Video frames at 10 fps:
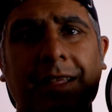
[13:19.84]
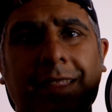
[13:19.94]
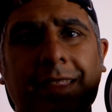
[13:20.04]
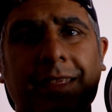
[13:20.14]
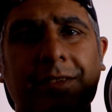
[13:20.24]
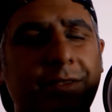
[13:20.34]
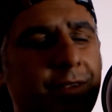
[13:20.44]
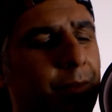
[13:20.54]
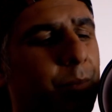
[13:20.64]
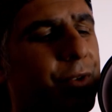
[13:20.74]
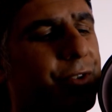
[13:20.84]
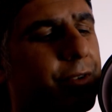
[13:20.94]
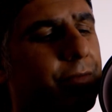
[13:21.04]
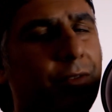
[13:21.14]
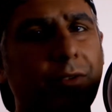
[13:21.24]
There's a temperature
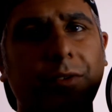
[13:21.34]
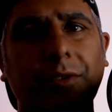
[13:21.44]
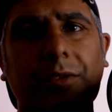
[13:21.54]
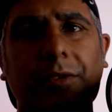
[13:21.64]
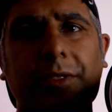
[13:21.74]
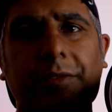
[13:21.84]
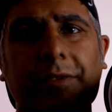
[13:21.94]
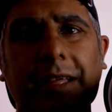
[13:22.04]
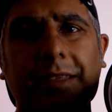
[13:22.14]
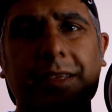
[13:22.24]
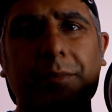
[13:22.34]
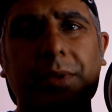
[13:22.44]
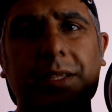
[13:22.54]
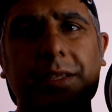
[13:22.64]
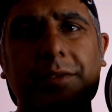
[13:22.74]
for the fan, I
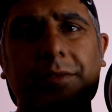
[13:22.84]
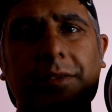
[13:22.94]
believe.